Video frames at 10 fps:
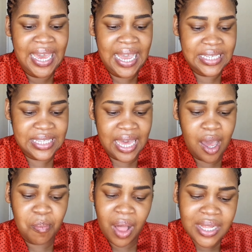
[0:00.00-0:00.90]
It's
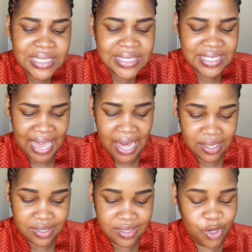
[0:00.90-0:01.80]
their
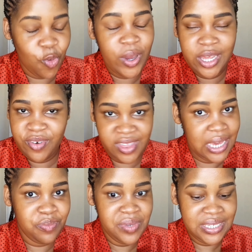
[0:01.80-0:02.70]
multi-talent, whatever
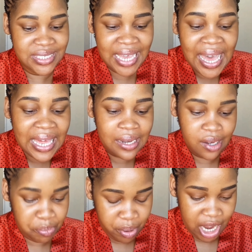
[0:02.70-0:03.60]
that means,
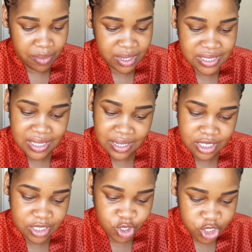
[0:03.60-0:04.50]
lip primer. It's the
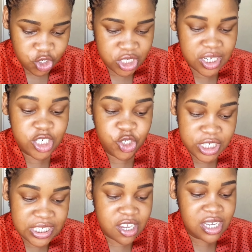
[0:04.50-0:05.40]

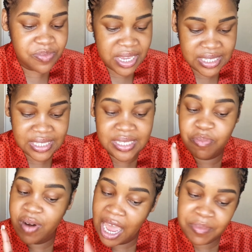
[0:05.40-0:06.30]
Catrice Cosmetics
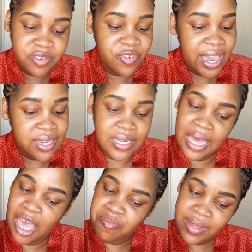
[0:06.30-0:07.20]
Prime and Fine
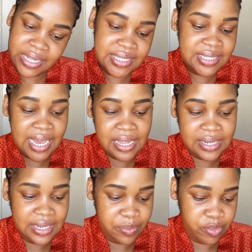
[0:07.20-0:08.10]

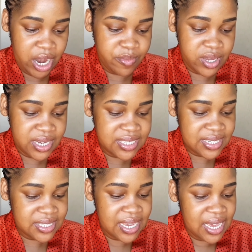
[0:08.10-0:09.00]
Multi-Talent Lip Primer. It
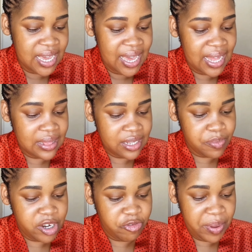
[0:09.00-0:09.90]
says a little
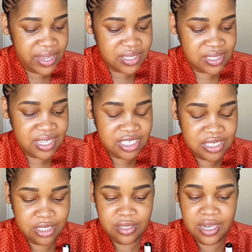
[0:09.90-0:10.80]
bit of base.
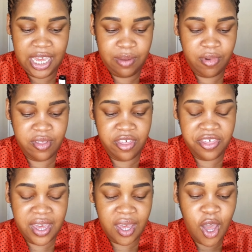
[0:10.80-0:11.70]
That's the name on the
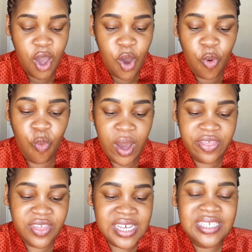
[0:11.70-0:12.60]
thing.
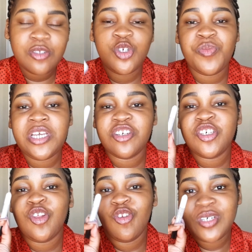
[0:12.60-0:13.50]
What this to me
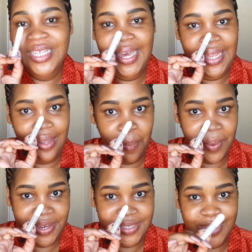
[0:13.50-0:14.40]
just looks like lip
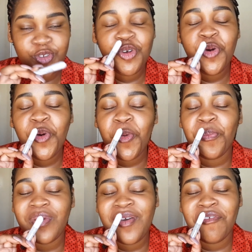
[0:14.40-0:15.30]
ice, to
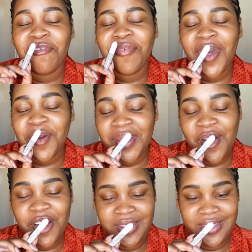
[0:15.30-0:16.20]
be very
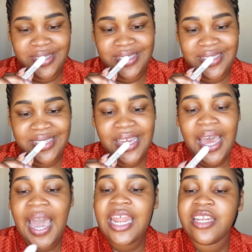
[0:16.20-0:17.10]
honest.
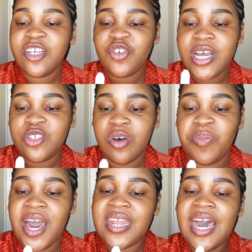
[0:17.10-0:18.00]
And I did try to
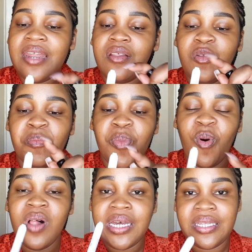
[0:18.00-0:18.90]
apply it. It had a little
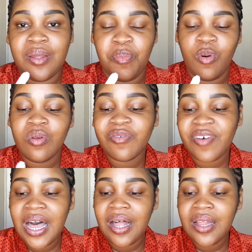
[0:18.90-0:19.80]
ball and then the ball
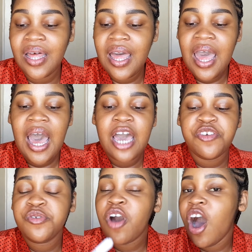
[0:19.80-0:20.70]
fell.
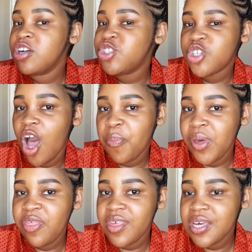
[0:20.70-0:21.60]
You can't
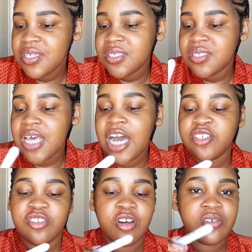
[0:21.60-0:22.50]
sharpen this. I
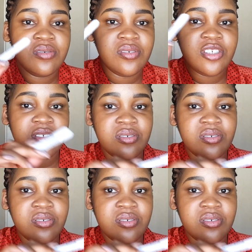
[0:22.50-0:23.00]
don't.